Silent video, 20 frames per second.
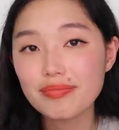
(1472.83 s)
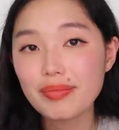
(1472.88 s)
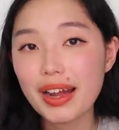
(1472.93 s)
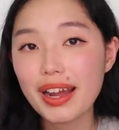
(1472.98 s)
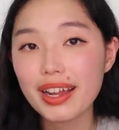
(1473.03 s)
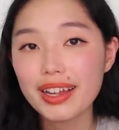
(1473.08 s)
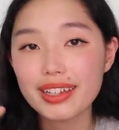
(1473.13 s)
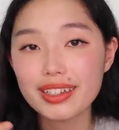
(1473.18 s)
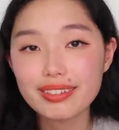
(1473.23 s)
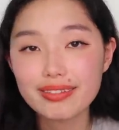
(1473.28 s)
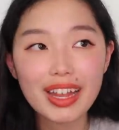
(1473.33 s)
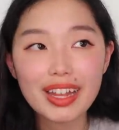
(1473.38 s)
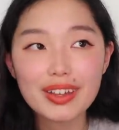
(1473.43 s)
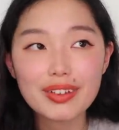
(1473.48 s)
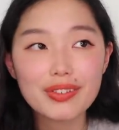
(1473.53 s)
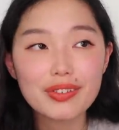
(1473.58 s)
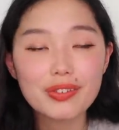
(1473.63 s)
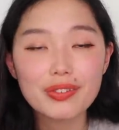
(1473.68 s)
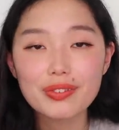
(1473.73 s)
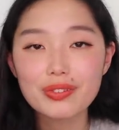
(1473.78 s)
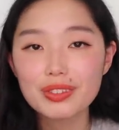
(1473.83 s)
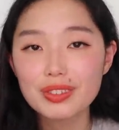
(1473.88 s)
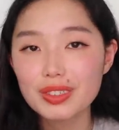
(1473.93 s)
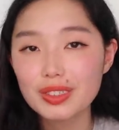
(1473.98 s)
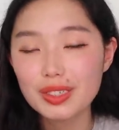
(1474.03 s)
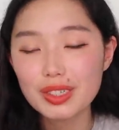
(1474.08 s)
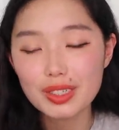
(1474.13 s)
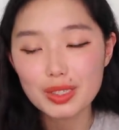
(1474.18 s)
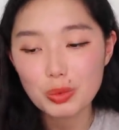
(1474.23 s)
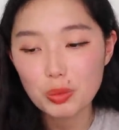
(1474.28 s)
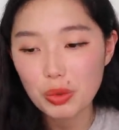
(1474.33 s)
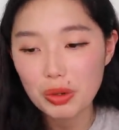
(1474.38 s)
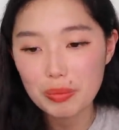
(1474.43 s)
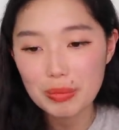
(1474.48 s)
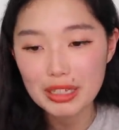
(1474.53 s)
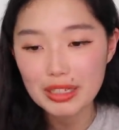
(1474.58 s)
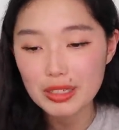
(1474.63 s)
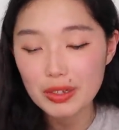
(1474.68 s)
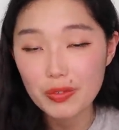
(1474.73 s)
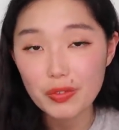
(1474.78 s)
My life just would
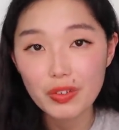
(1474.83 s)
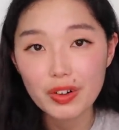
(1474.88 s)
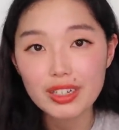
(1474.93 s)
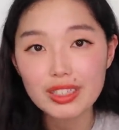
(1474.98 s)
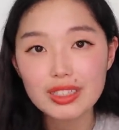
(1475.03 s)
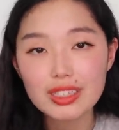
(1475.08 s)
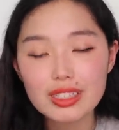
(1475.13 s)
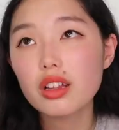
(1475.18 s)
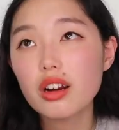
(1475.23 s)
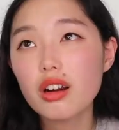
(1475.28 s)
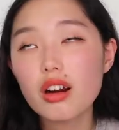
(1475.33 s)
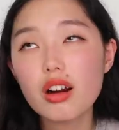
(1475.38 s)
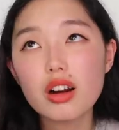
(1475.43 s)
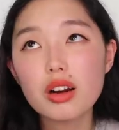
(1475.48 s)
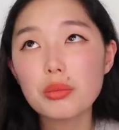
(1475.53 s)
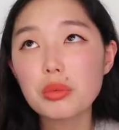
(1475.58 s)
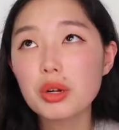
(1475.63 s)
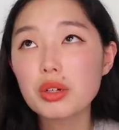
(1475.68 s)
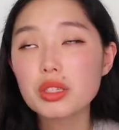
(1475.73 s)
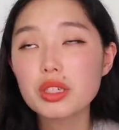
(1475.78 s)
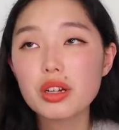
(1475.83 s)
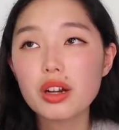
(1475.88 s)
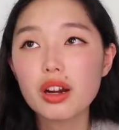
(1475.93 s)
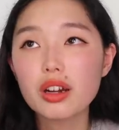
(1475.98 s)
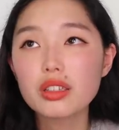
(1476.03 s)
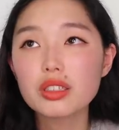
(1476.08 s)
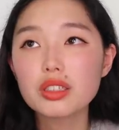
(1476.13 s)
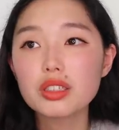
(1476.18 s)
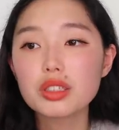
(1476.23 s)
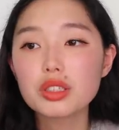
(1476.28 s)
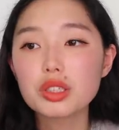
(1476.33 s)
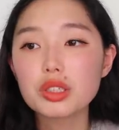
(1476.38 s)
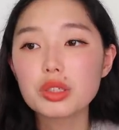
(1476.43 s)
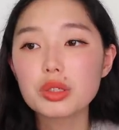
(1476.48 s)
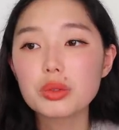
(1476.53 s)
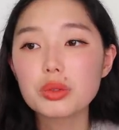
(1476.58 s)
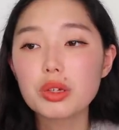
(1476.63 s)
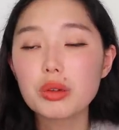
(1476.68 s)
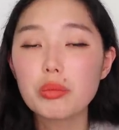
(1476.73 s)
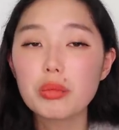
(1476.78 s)
be different. There are pros and cons
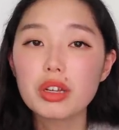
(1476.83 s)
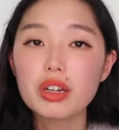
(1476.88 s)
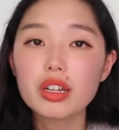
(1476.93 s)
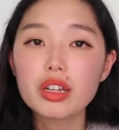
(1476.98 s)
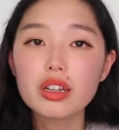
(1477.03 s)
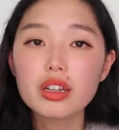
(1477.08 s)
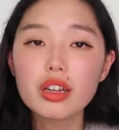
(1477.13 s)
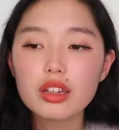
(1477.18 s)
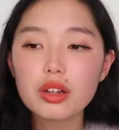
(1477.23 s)
to commuting.